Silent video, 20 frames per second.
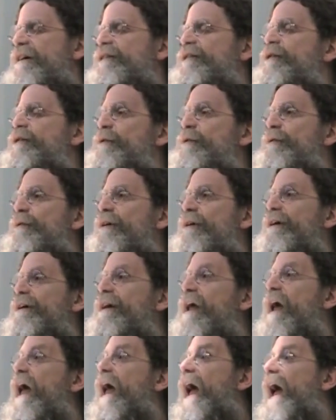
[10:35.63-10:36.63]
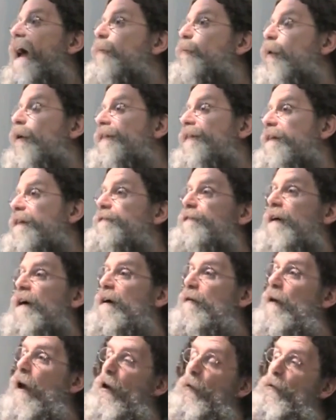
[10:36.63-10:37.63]
neuron, and what they
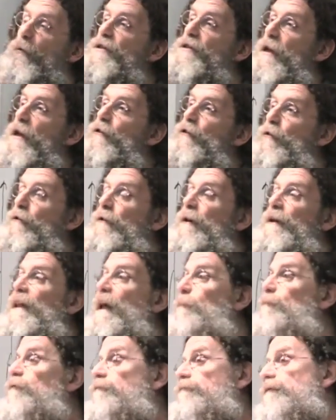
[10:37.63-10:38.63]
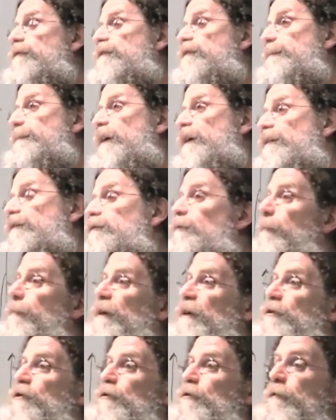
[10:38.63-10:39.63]
found was a neuron that would respond to a
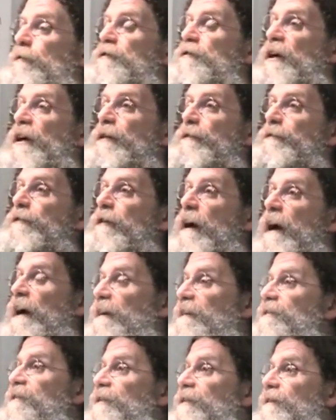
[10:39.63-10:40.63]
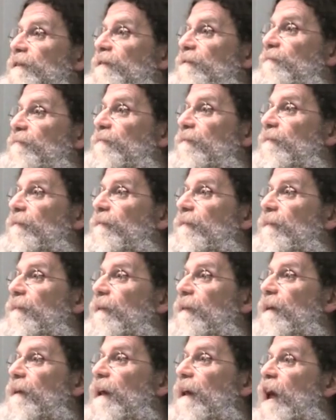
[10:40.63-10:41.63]
picture of Jennifer Aniston.
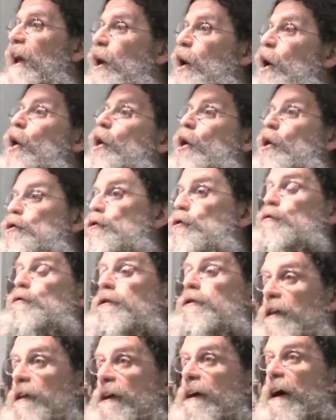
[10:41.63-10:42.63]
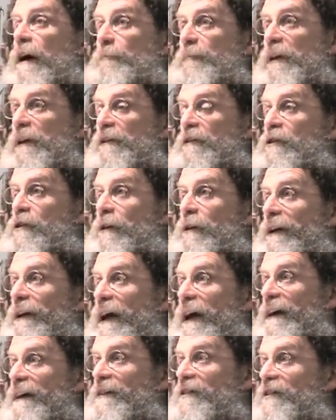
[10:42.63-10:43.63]
You think I'm being
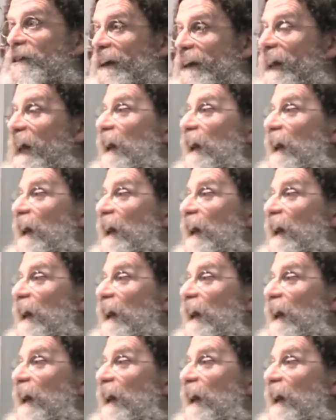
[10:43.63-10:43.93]
sarcastic.